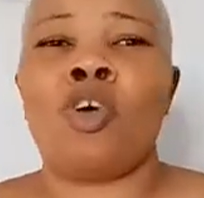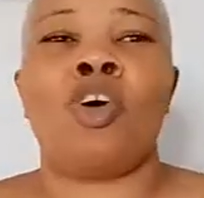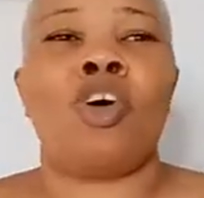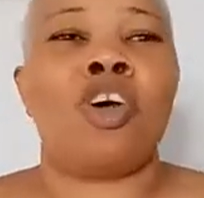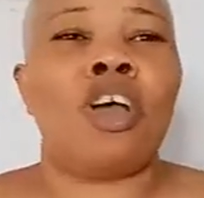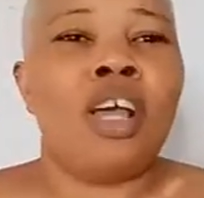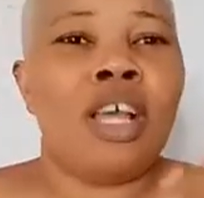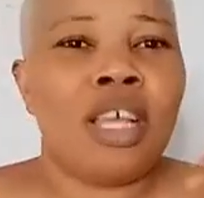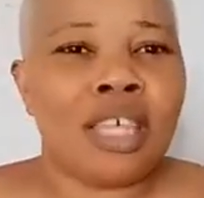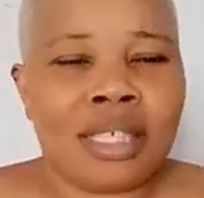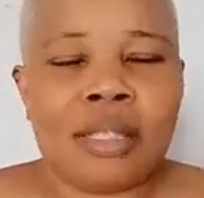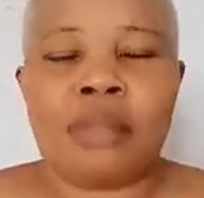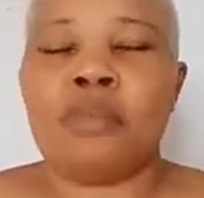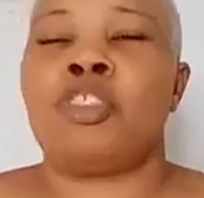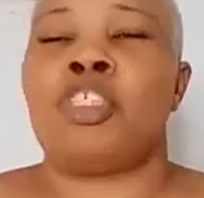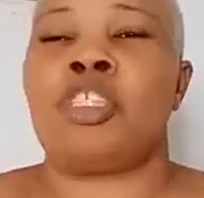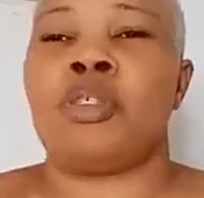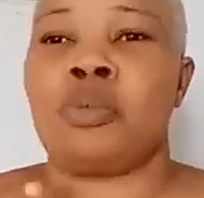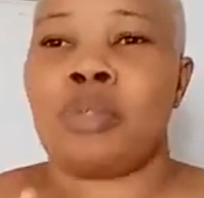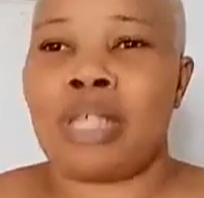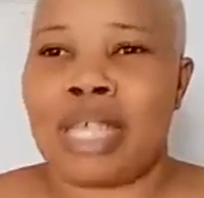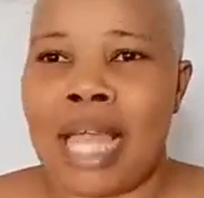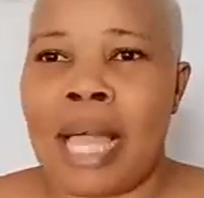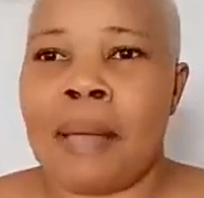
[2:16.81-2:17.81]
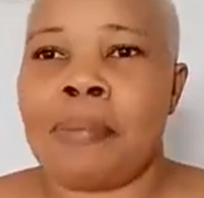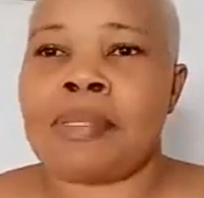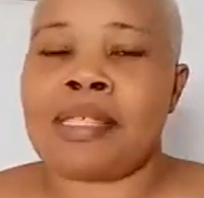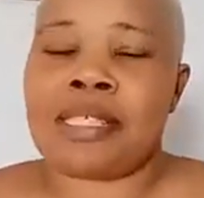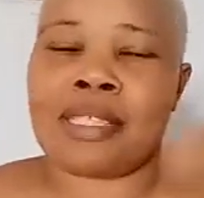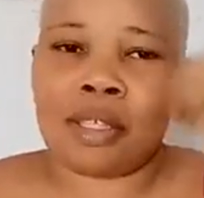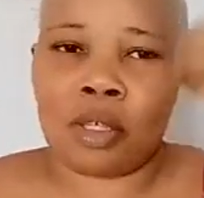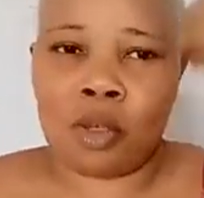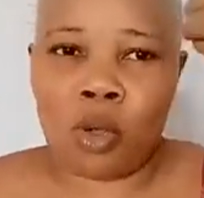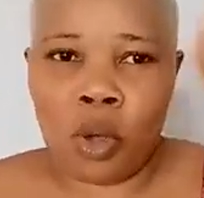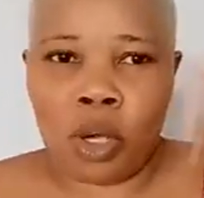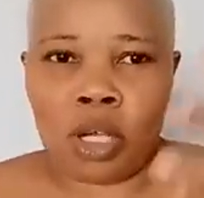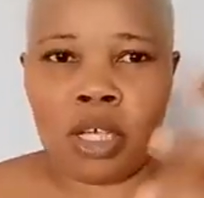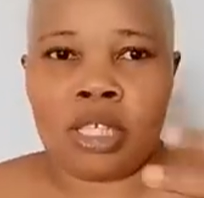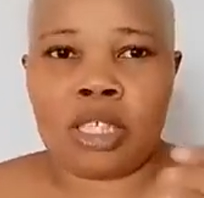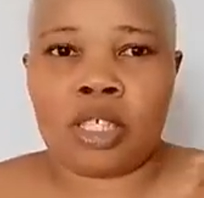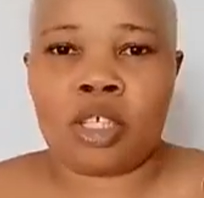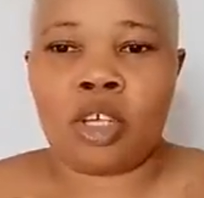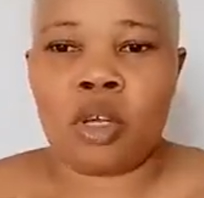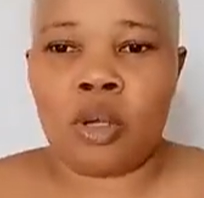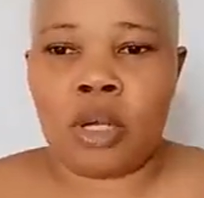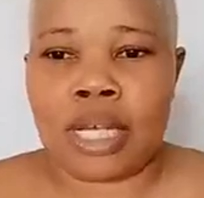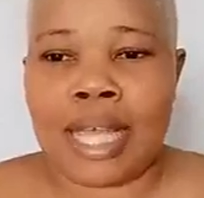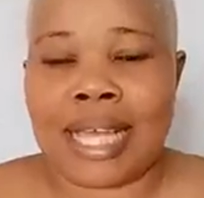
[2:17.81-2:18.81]
or she kept
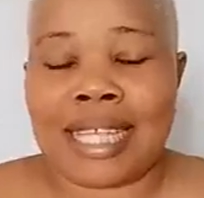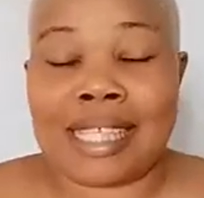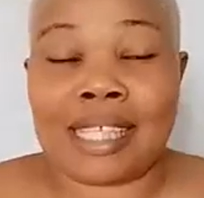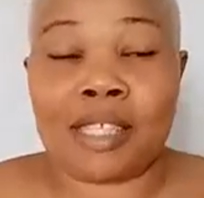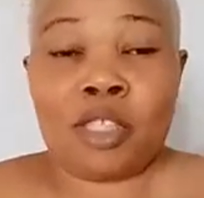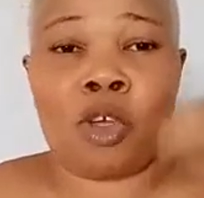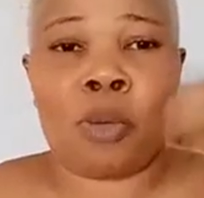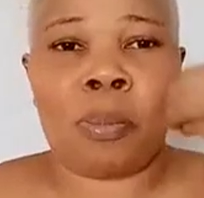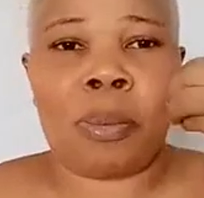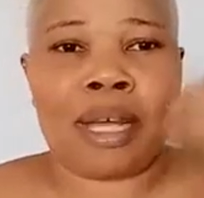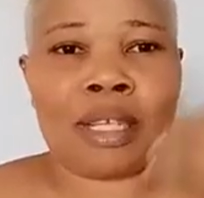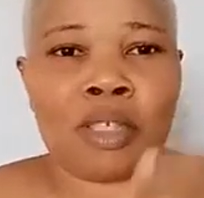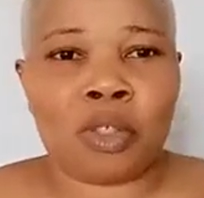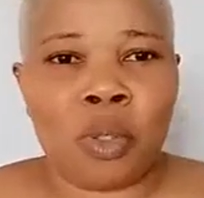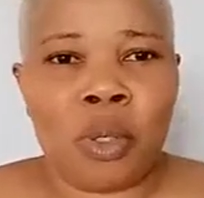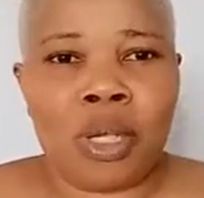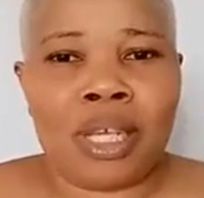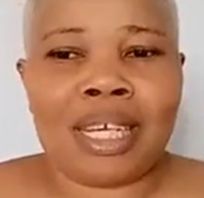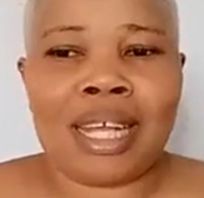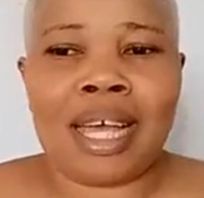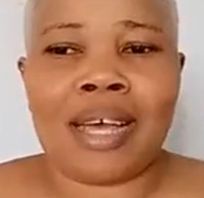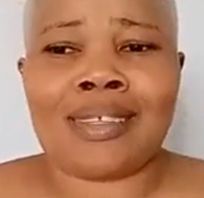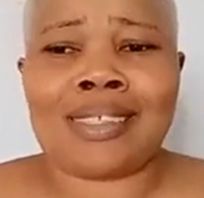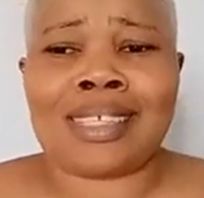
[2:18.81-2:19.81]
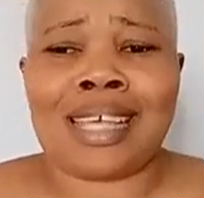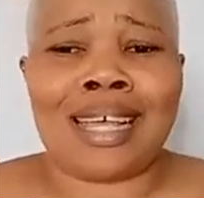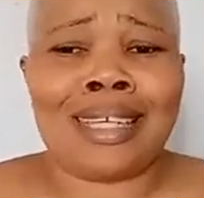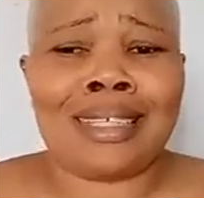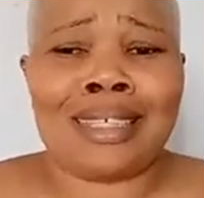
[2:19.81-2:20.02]
going, getting up and going out,